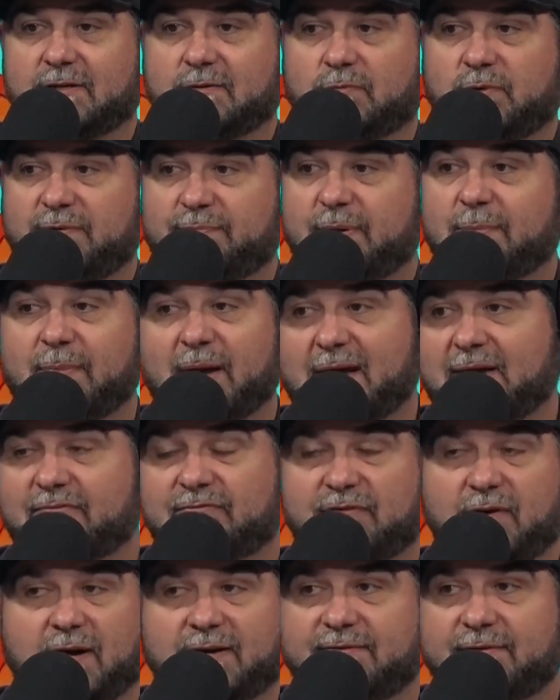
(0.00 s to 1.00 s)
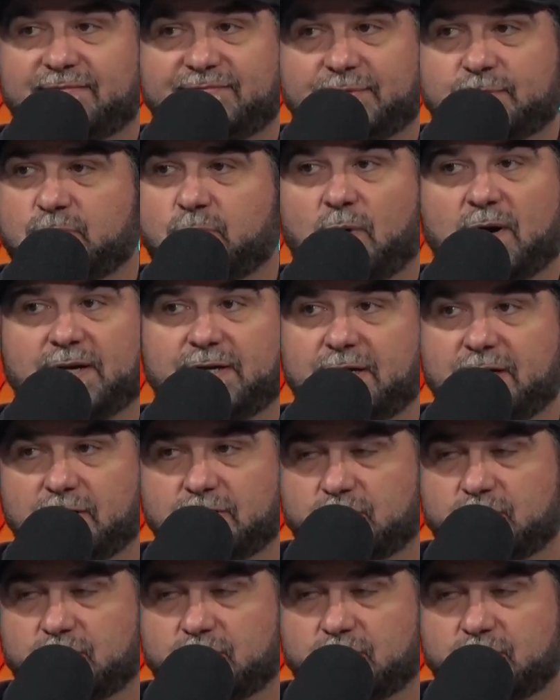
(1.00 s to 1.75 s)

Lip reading: We've been making fun of them for 20 years, a